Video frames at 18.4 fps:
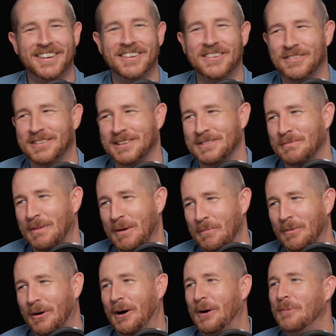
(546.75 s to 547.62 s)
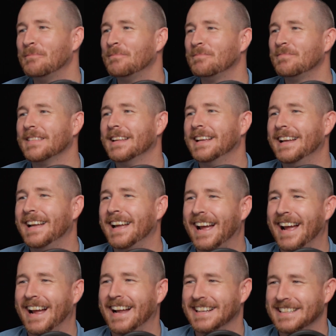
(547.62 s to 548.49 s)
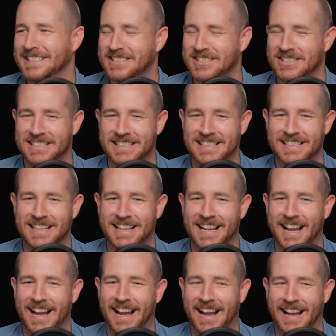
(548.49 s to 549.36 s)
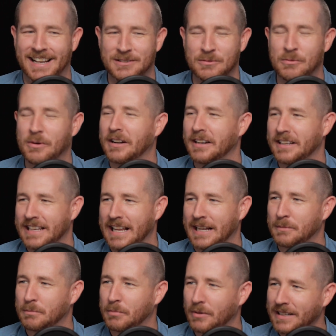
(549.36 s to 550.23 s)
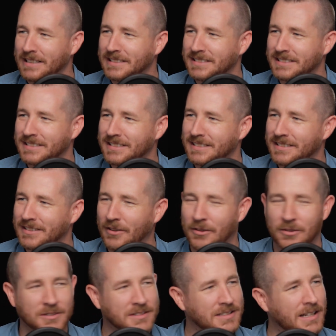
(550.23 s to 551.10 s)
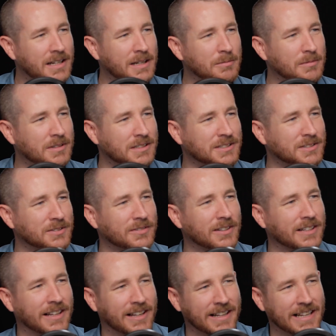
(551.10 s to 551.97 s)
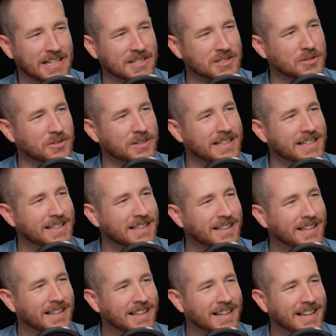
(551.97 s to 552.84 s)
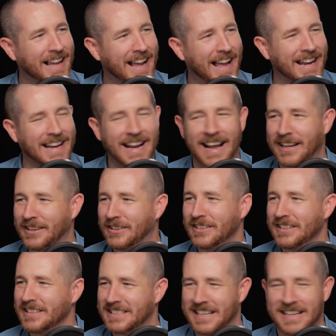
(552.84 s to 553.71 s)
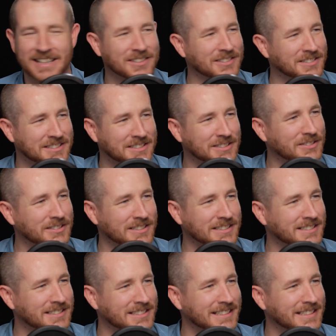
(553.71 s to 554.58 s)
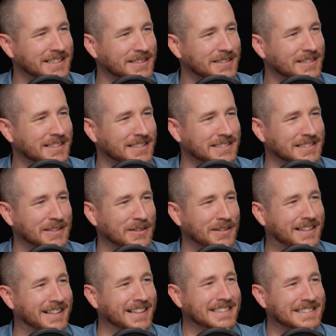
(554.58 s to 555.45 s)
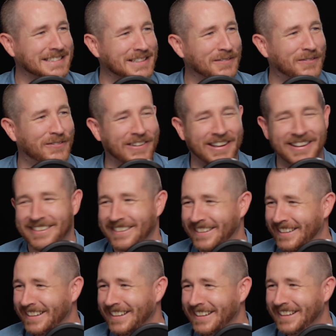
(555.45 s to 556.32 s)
with my mom, and she had to wear a neck brace the whole time because of an injury. And I couldn't take her seriously because it felt